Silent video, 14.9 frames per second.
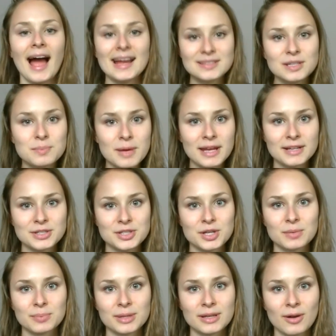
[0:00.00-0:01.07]
I did manage to
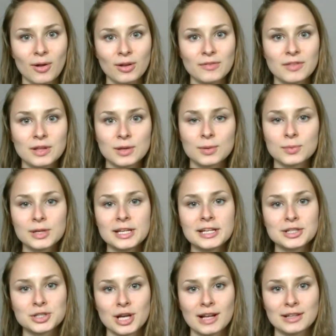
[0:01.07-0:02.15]
complete all of the little
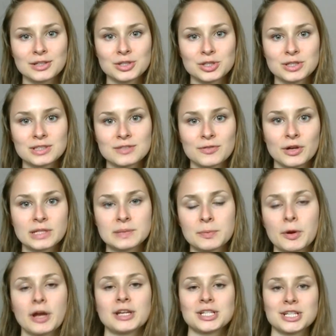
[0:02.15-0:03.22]
reading challenges for
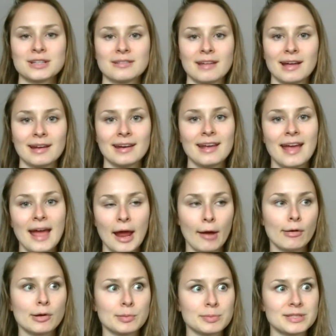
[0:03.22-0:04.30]
inspiration that
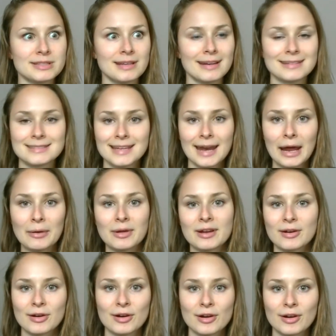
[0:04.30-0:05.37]
Ariel Bissette set out in
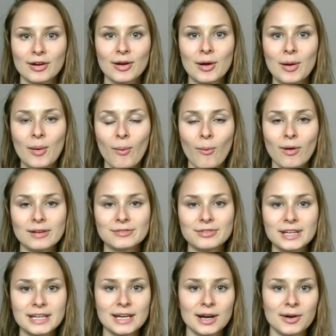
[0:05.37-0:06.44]
her one
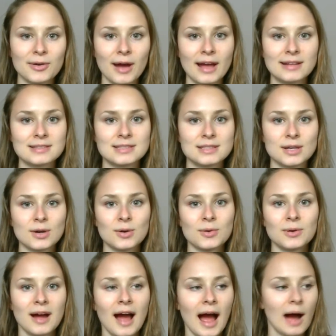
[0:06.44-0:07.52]
video, and
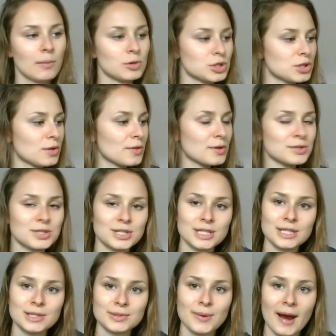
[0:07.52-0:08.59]
so I will show those to
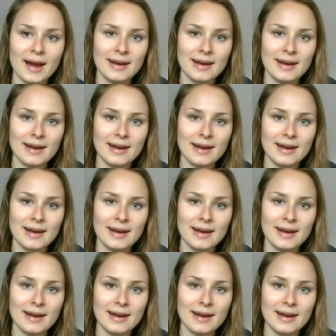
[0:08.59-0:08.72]
you